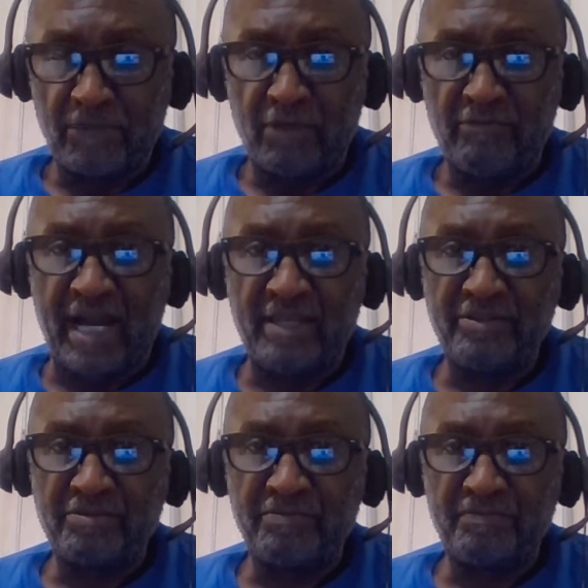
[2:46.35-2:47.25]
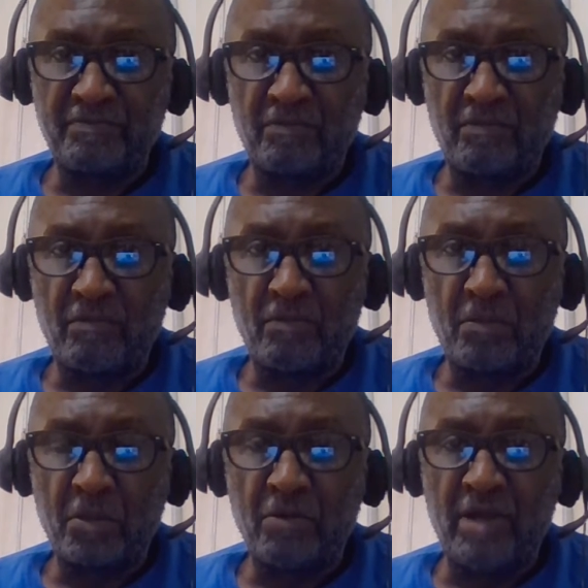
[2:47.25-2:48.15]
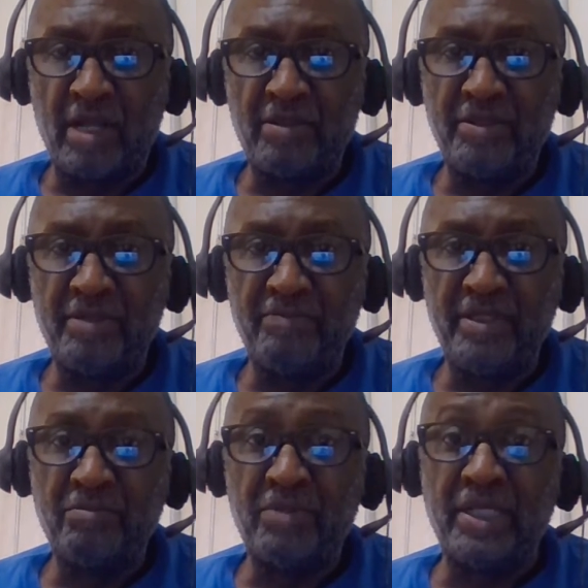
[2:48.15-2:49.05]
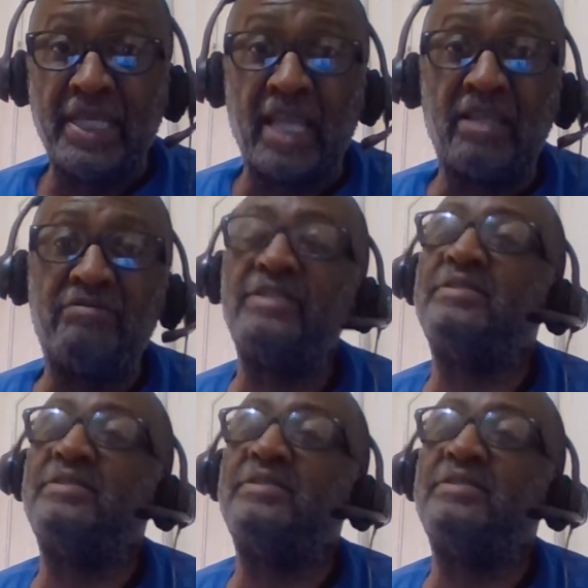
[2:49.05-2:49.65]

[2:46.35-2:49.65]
Violence, rather than being benevolent